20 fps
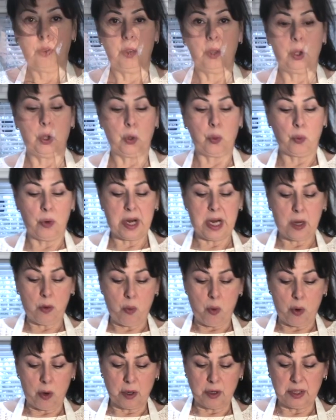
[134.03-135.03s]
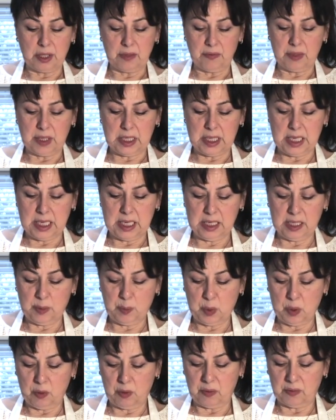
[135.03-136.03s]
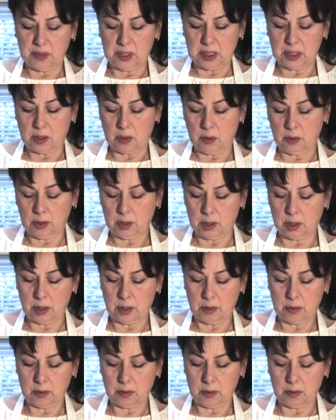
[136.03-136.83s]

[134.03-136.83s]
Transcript: 3/4 teaspoon of salt.